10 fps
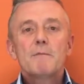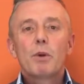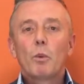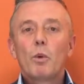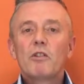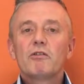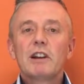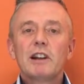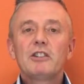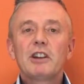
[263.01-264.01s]
But we're
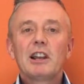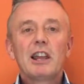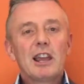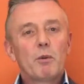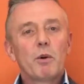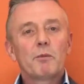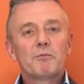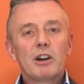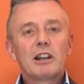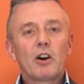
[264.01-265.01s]
realistically here, what
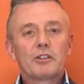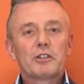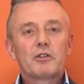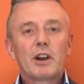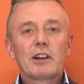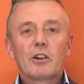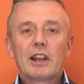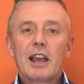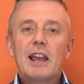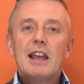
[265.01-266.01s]
I'm really concentrating on
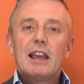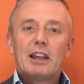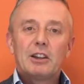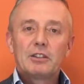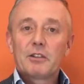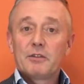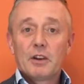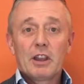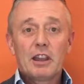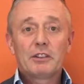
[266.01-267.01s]
here is
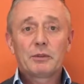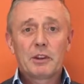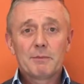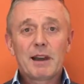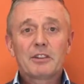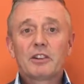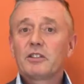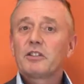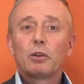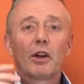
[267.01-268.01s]
for, is for the
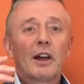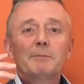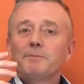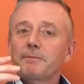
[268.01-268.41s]
masses, so that